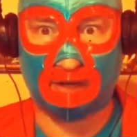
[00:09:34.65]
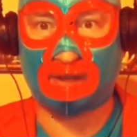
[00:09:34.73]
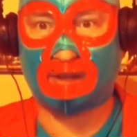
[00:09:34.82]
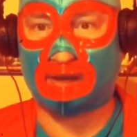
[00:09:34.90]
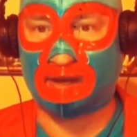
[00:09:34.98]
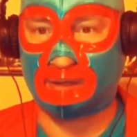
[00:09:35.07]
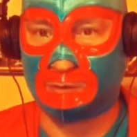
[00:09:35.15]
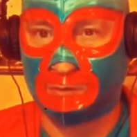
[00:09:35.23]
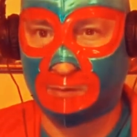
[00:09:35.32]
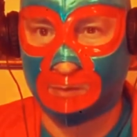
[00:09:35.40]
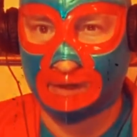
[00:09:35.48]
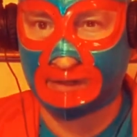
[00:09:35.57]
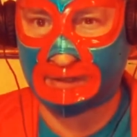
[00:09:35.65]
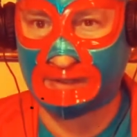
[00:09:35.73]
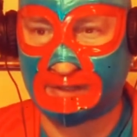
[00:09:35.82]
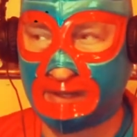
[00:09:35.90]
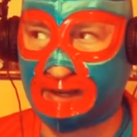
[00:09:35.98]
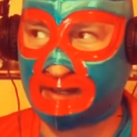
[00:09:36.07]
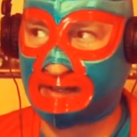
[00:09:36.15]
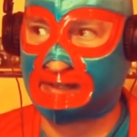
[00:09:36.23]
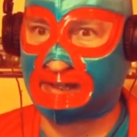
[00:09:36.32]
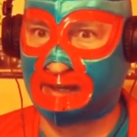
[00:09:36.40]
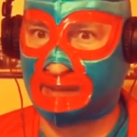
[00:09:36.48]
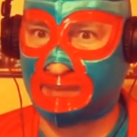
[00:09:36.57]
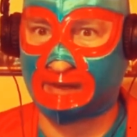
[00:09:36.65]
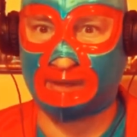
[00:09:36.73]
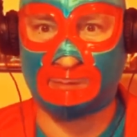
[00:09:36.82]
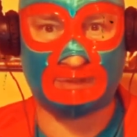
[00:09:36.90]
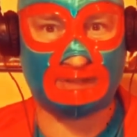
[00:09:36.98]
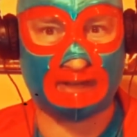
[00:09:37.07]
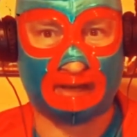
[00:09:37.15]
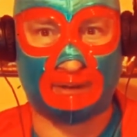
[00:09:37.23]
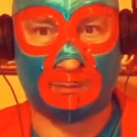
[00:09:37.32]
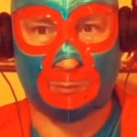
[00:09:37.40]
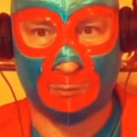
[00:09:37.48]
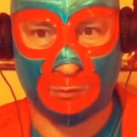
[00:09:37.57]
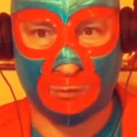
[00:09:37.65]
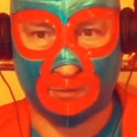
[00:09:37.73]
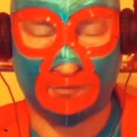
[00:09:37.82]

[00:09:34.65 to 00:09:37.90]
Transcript: And you know what? He had this gimmick. He was like a wolf.